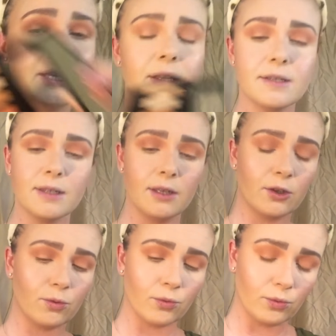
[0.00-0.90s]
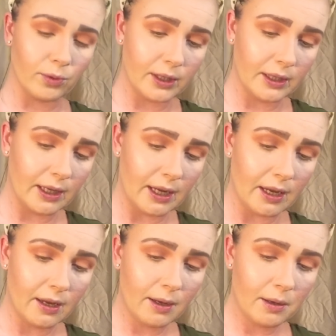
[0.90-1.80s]
does look really
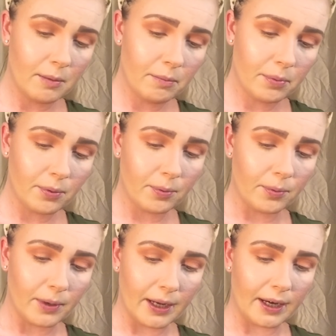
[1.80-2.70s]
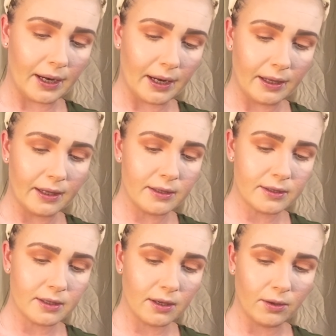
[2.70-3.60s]
pretty.
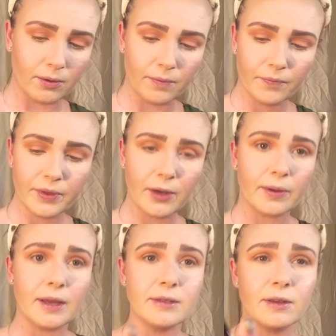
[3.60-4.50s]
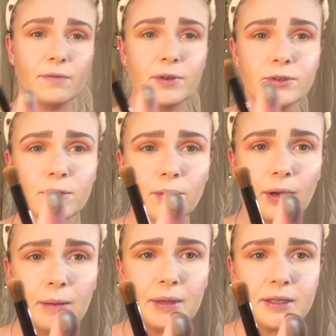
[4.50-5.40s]
Let's, ooh, okay, so it feels
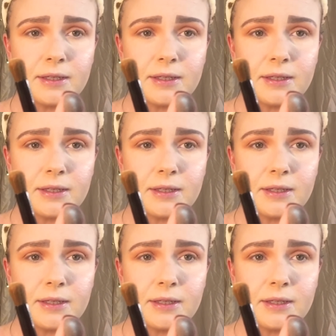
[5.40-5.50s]
creamy.